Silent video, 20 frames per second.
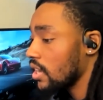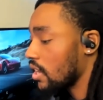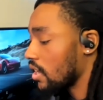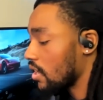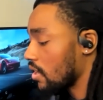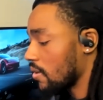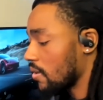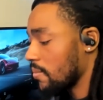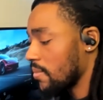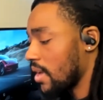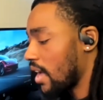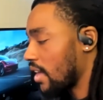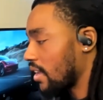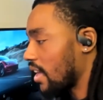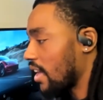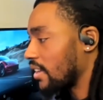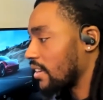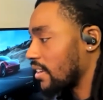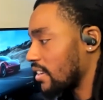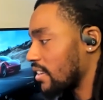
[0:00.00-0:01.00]

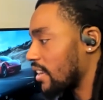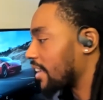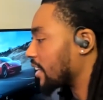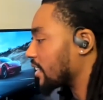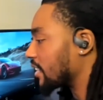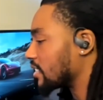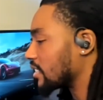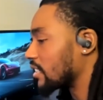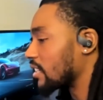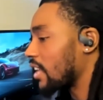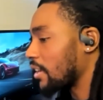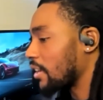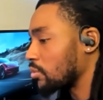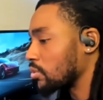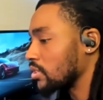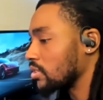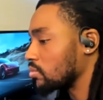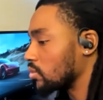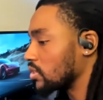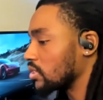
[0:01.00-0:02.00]
And like I said, like
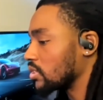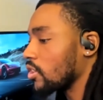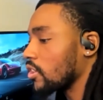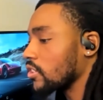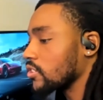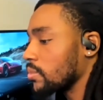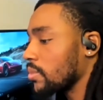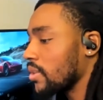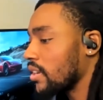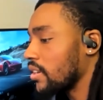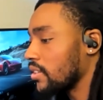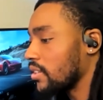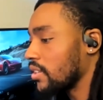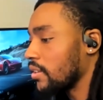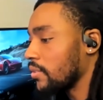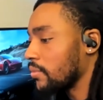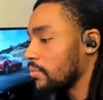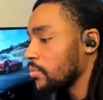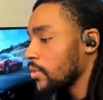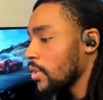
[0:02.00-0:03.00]
we talked about
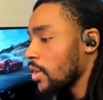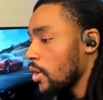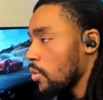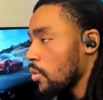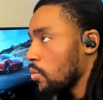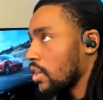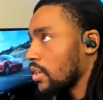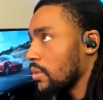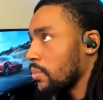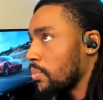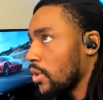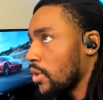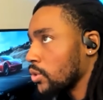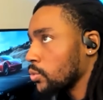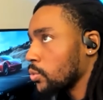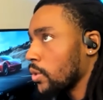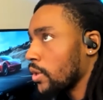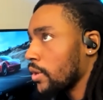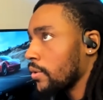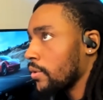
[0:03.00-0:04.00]
earlier, we're at the
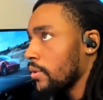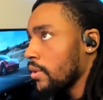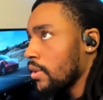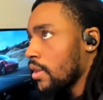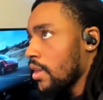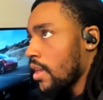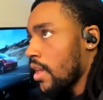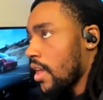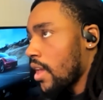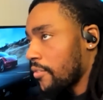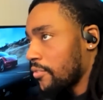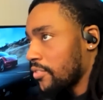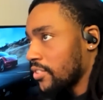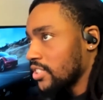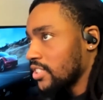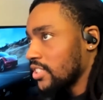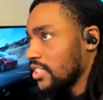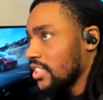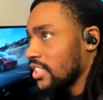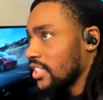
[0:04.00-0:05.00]
point where
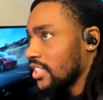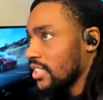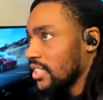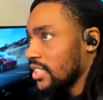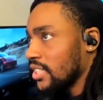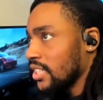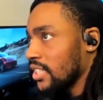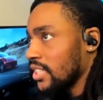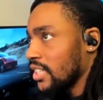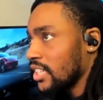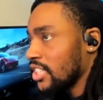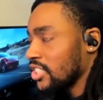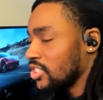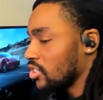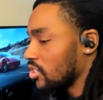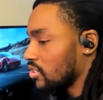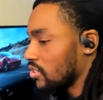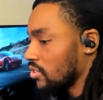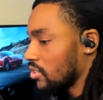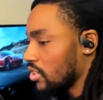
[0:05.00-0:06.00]
FSD is
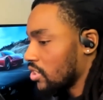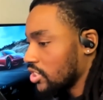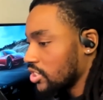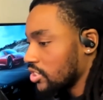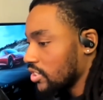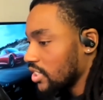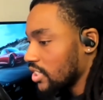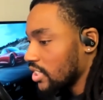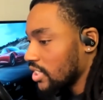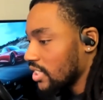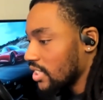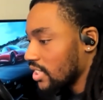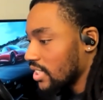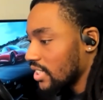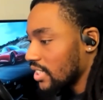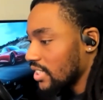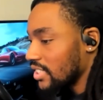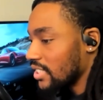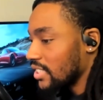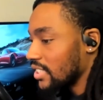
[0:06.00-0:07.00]
not a luxury,
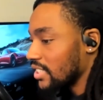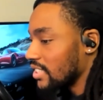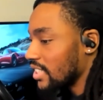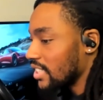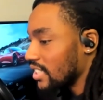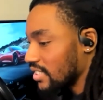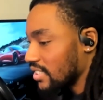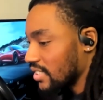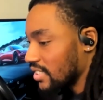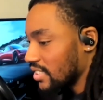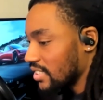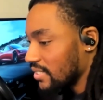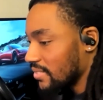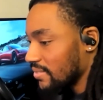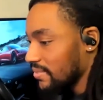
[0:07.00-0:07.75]
it's a necessity.